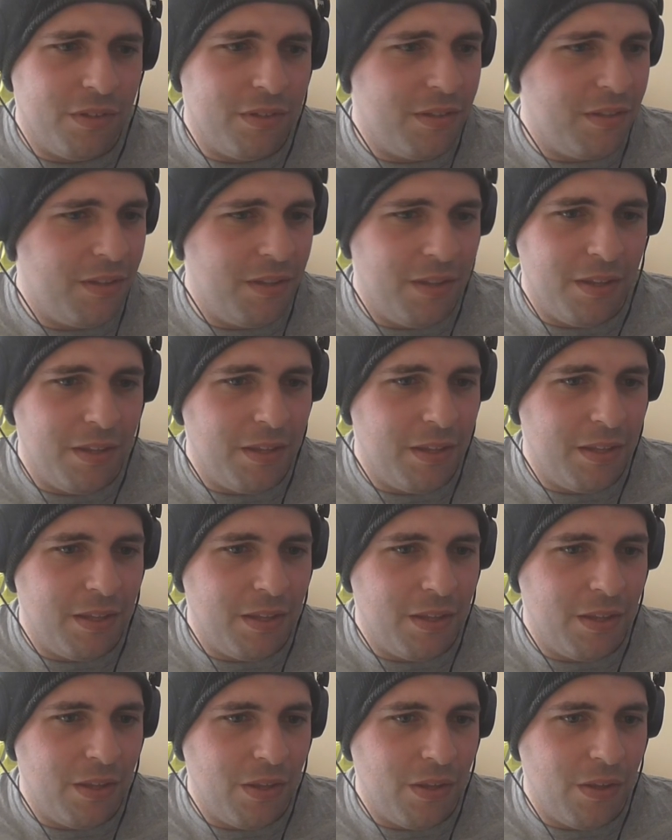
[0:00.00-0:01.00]
Battle
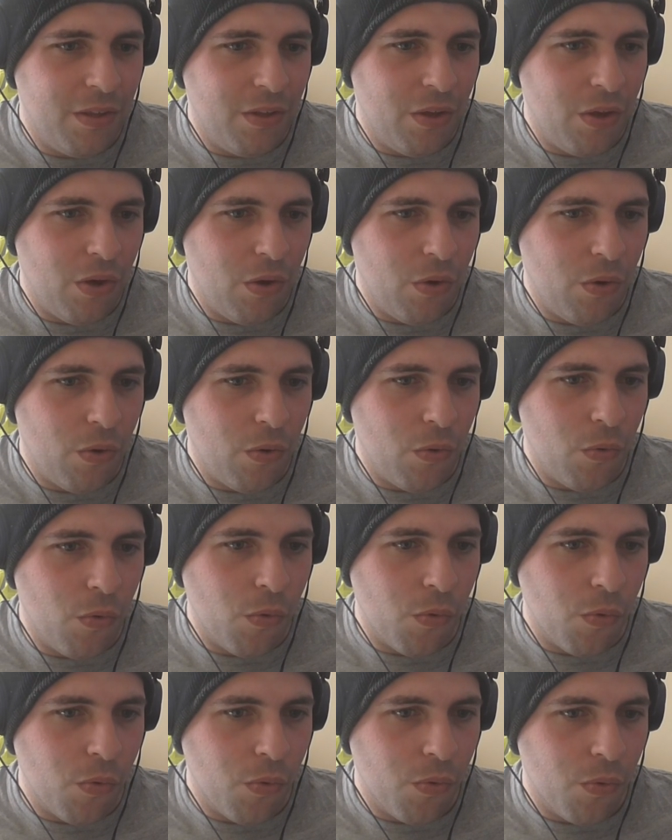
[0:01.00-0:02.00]

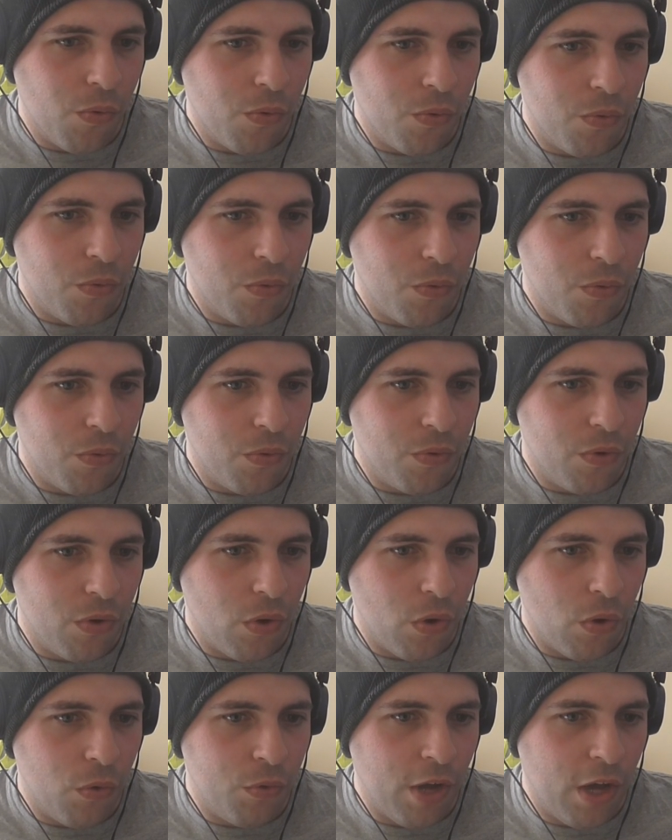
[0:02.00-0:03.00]
changes you.
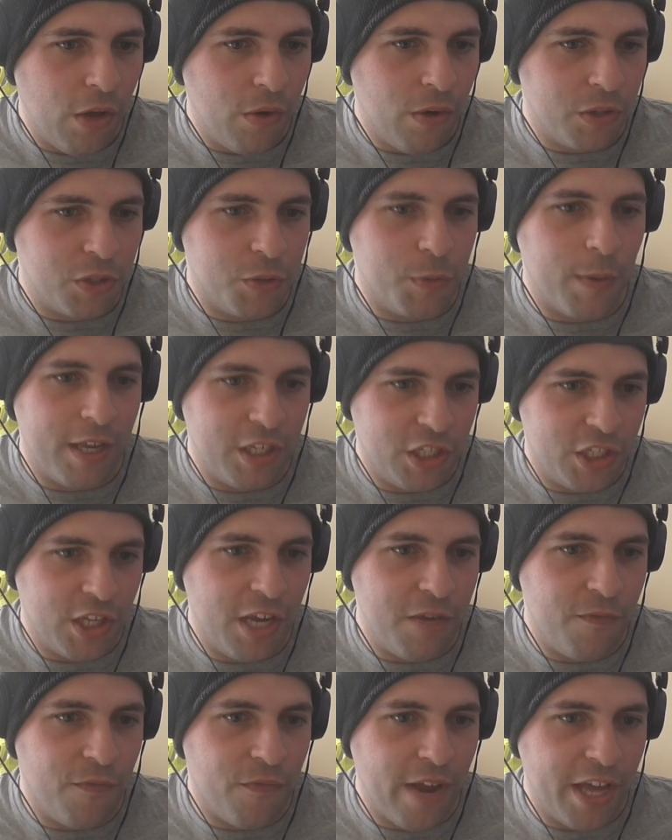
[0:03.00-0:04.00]
Oh no, I was about to
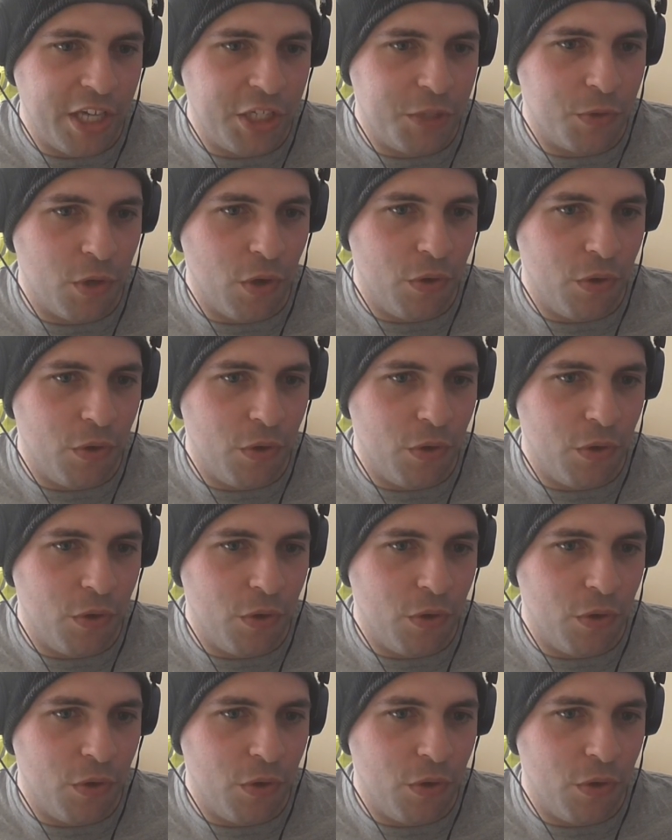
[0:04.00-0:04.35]
say Flash